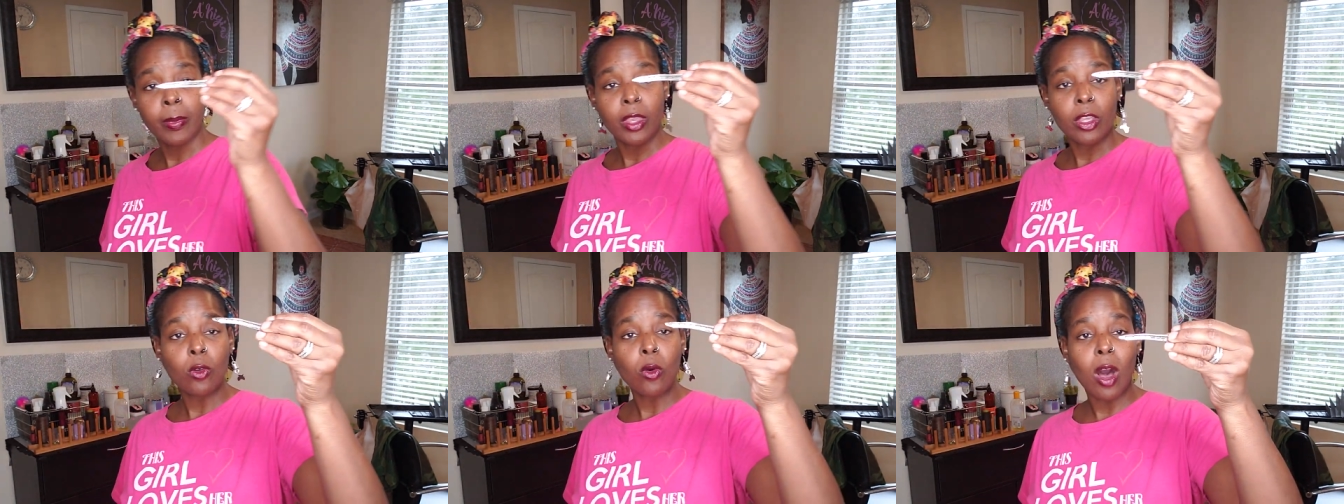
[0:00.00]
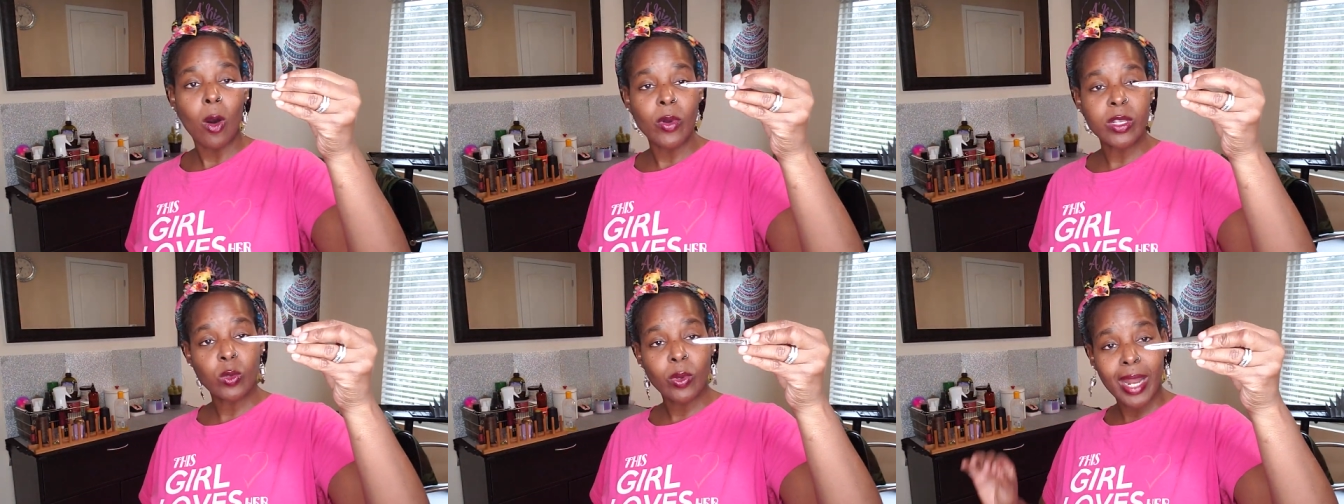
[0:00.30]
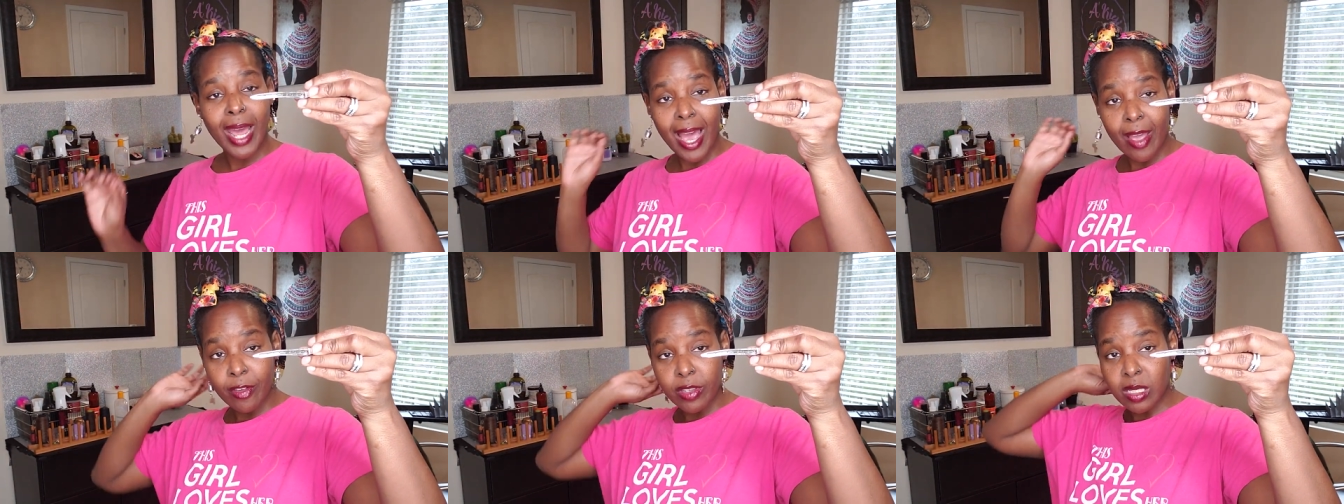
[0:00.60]
You always
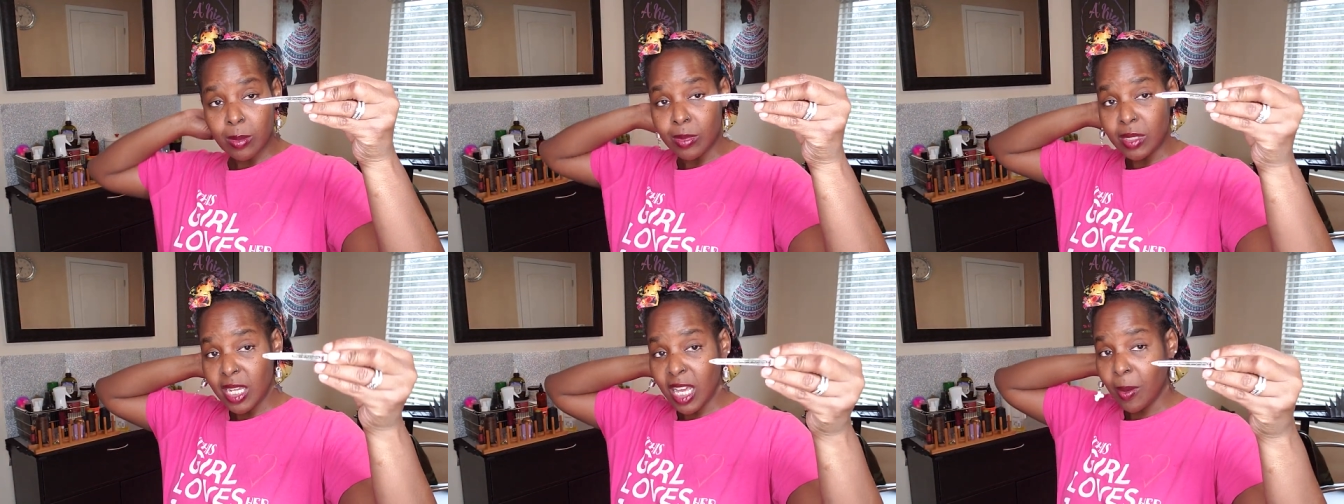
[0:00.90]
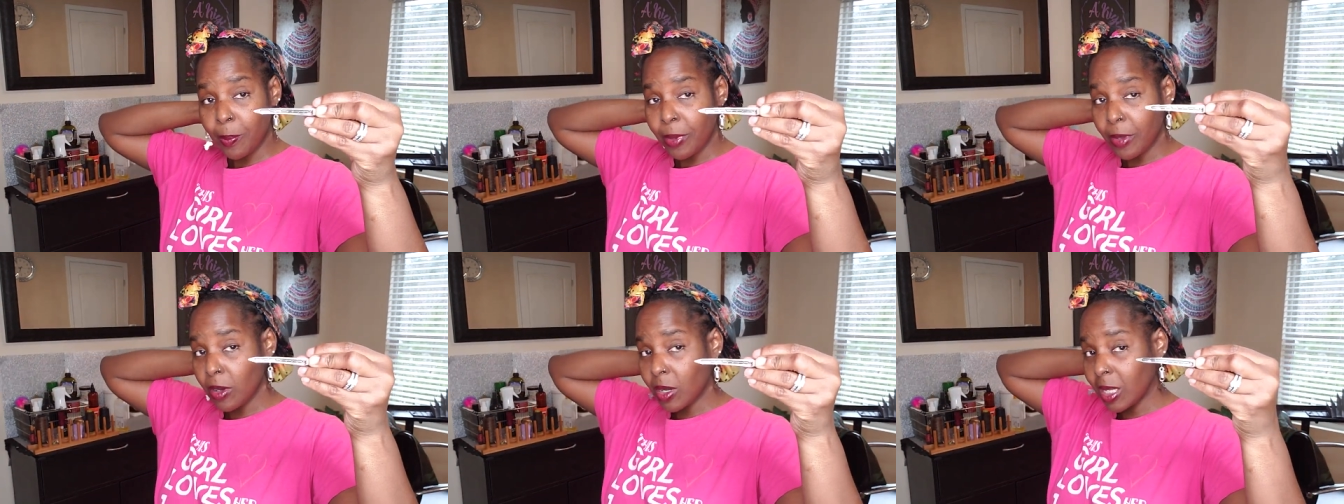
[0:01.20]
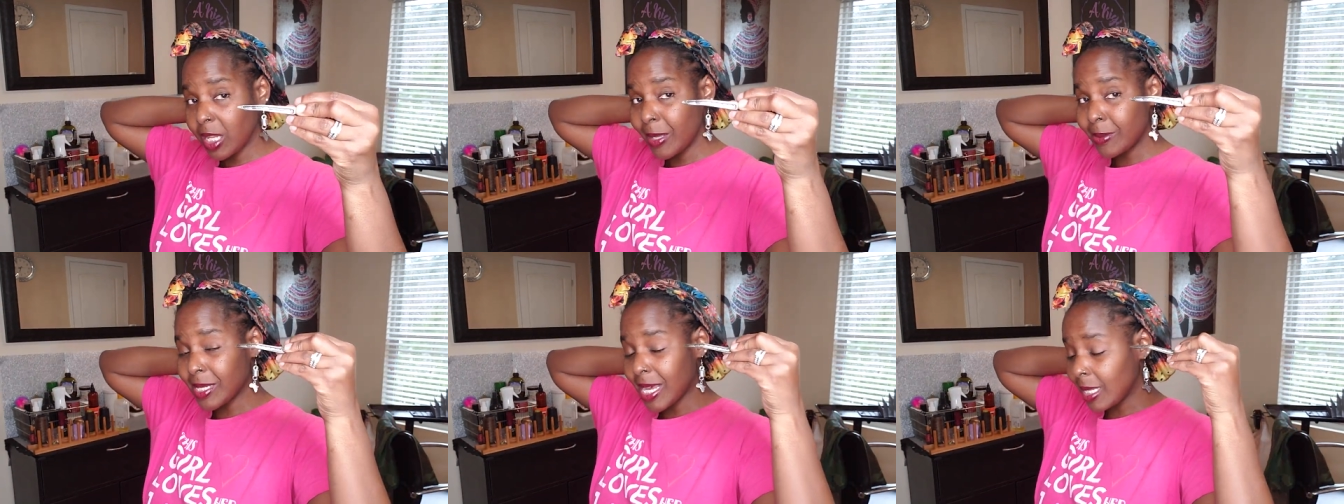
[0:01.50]
want to have you some duckbill
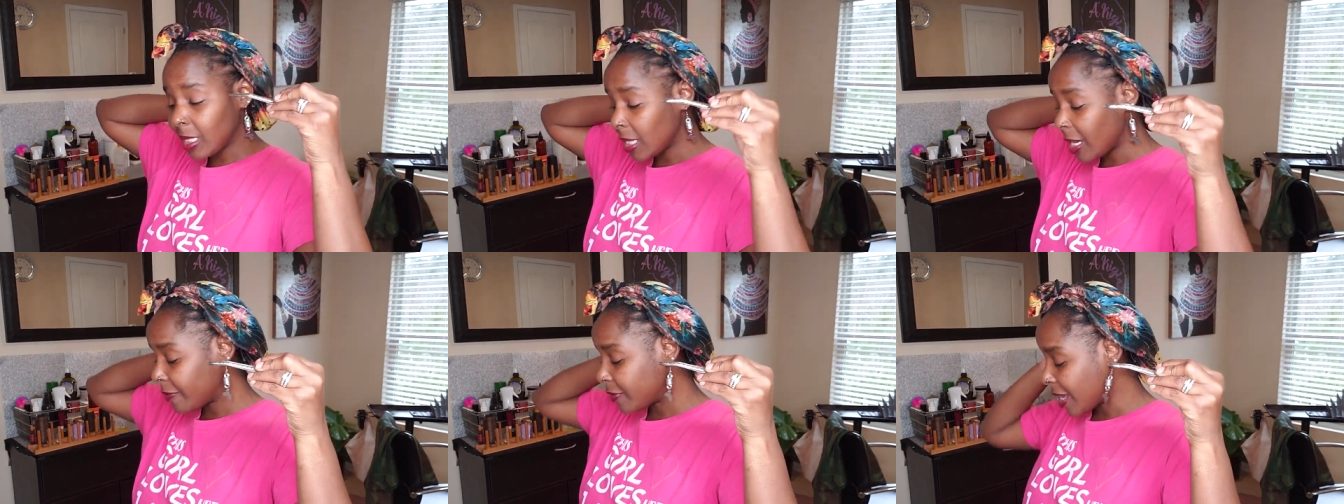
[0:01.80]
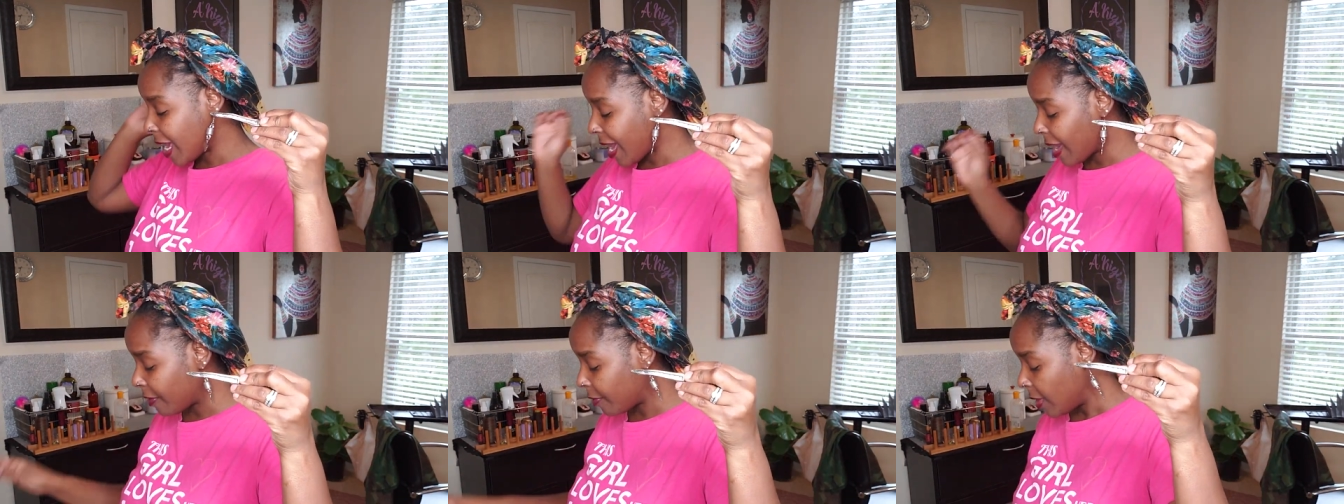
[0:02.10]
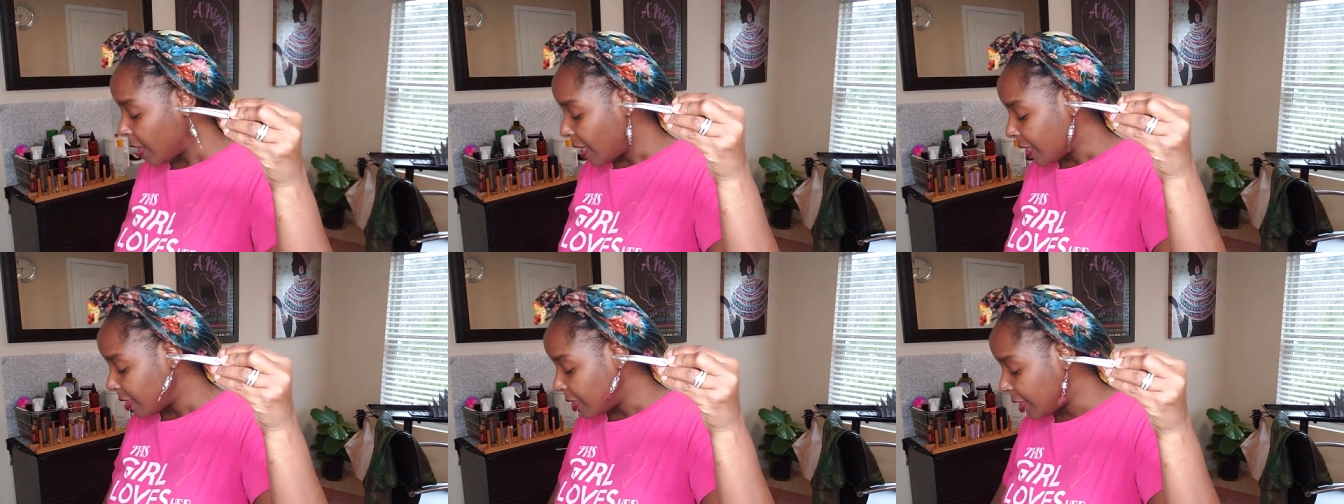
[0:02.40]
clips. I love to have
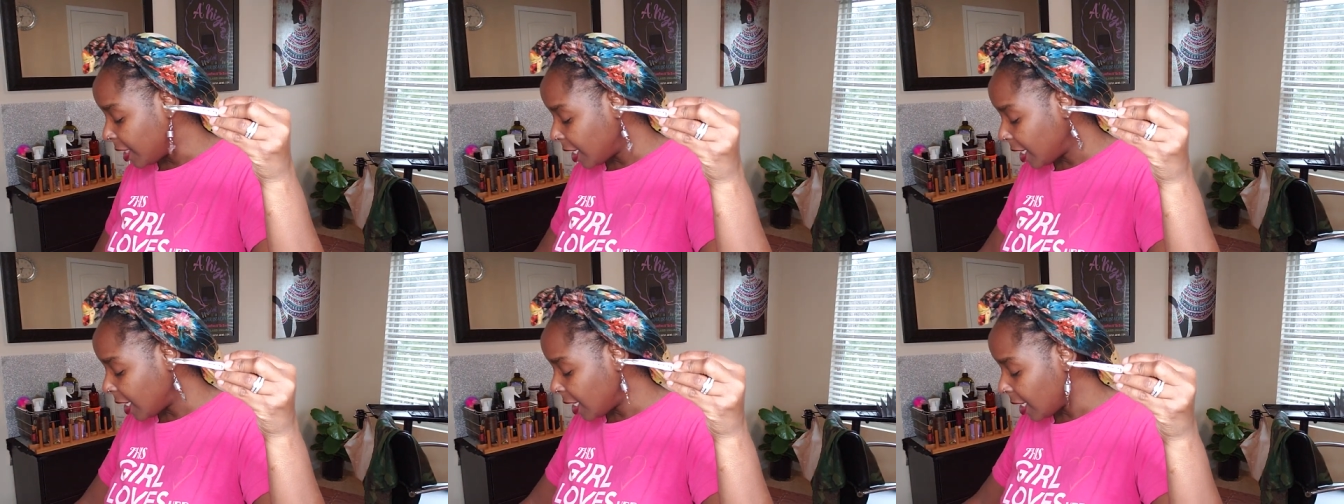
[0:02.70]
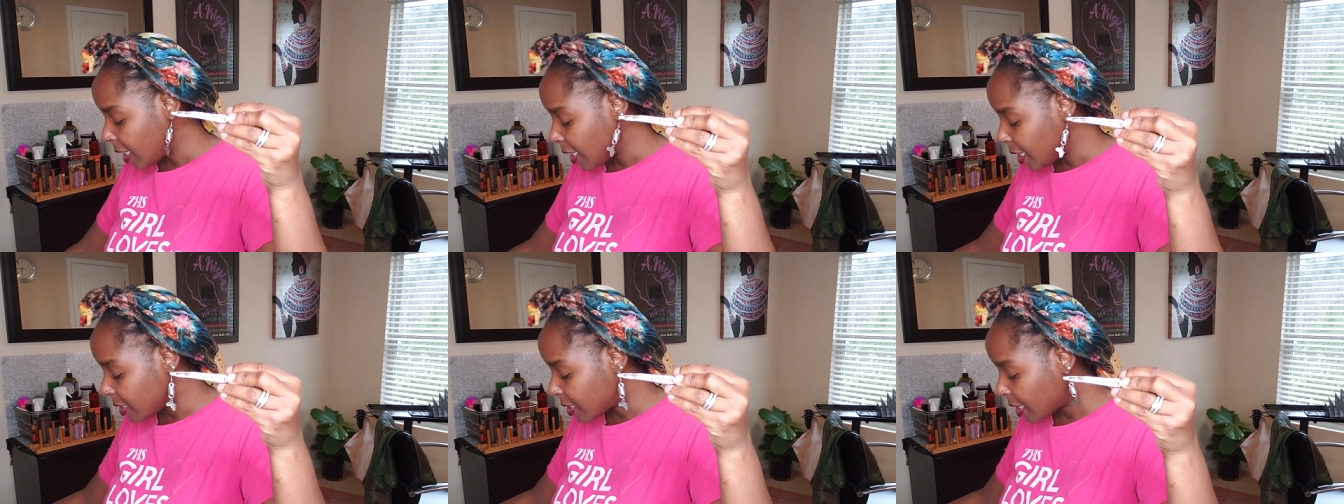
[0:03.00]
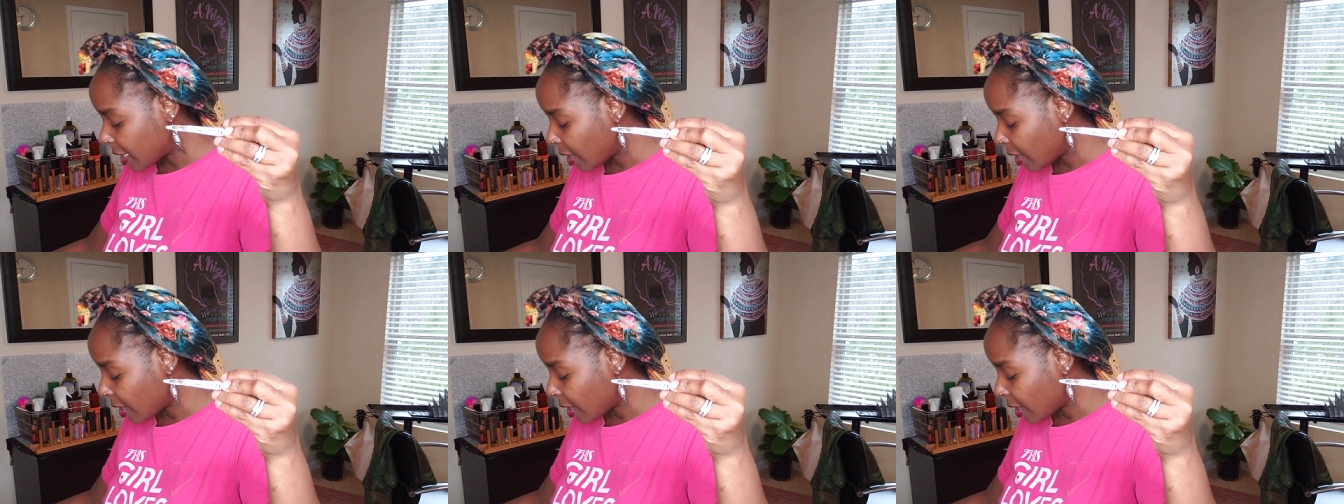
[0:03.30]
these,